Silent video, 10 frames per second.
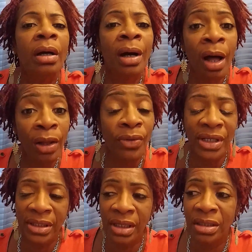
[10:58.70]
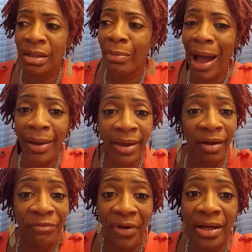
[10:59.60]
coloring system. I
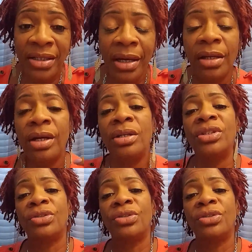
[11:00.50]
can't find it at any